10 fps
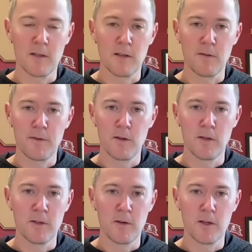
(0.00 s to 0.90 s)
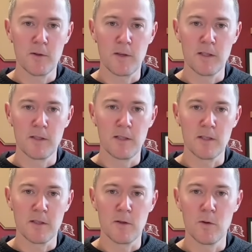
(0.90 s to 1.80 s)
on the field, and you're also getting a
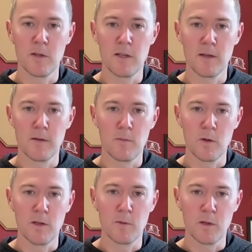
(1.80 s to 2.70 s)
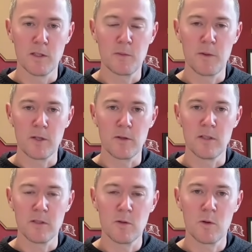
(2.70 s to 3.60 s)
chance to do it in a really, really special and
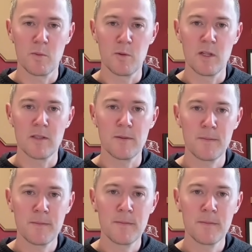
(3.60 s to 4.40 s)
historic place.